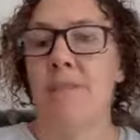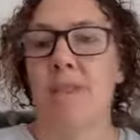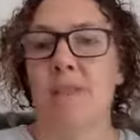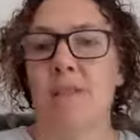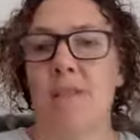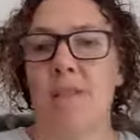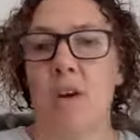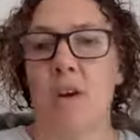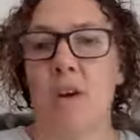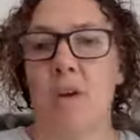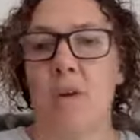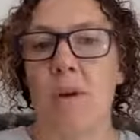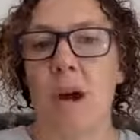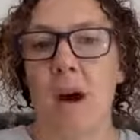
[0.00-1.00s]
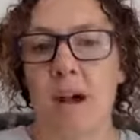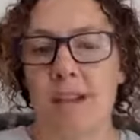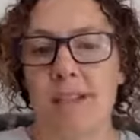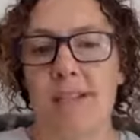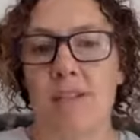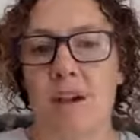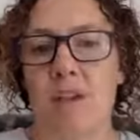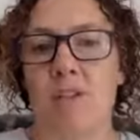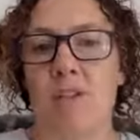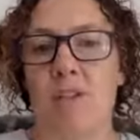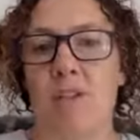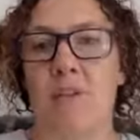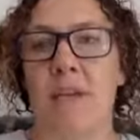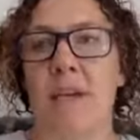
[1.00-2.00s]
So I started
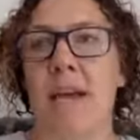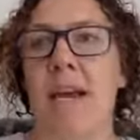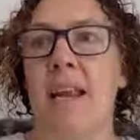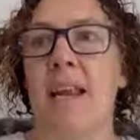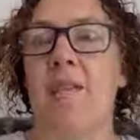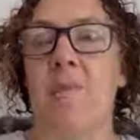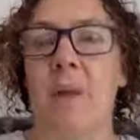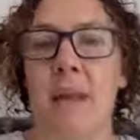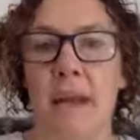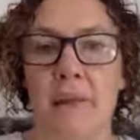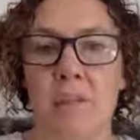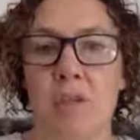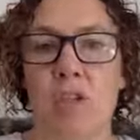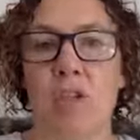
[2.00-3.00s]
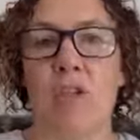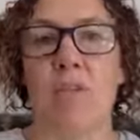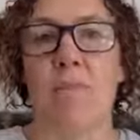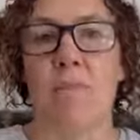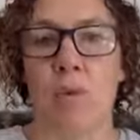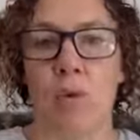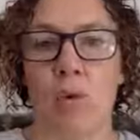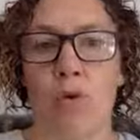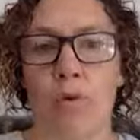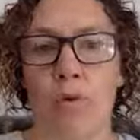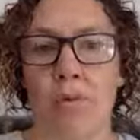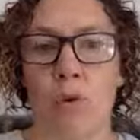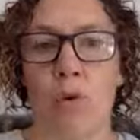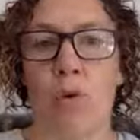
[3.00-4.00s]
doing it, and I've been able to do it more
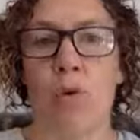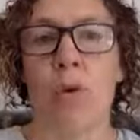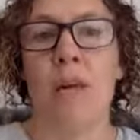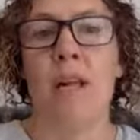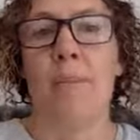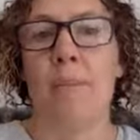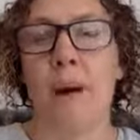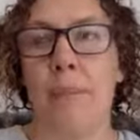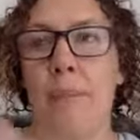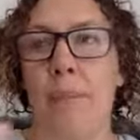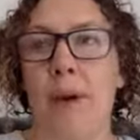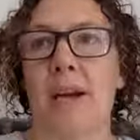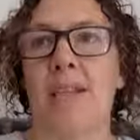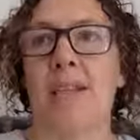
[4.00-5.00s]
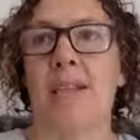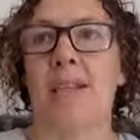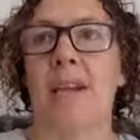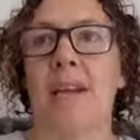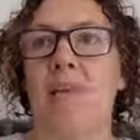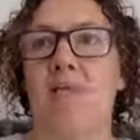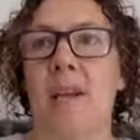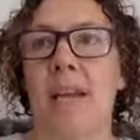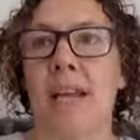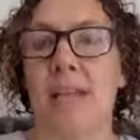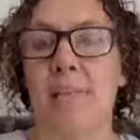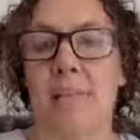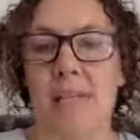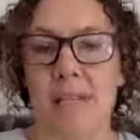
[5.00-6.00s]
and more by practicing and
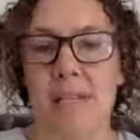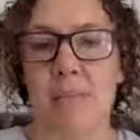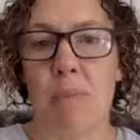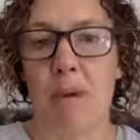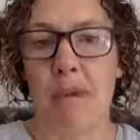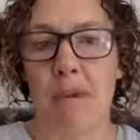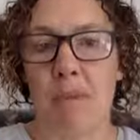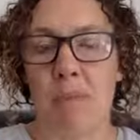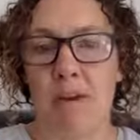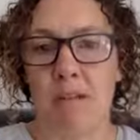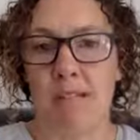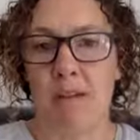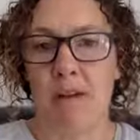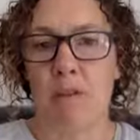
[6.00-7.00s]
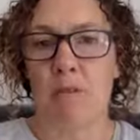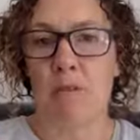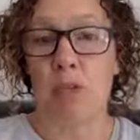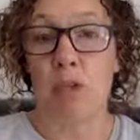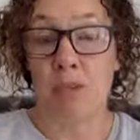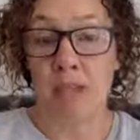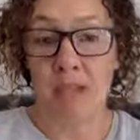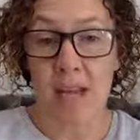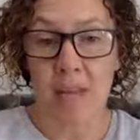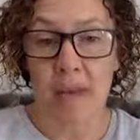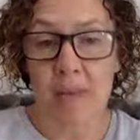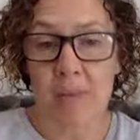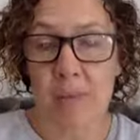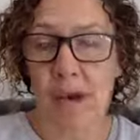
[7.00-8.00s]
really disciplining myself to set
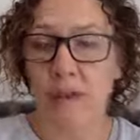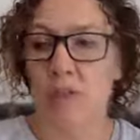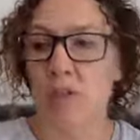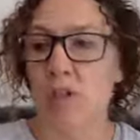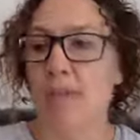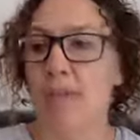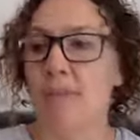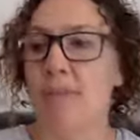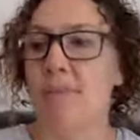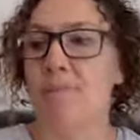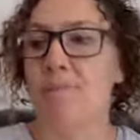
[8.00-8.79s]
those boundaries,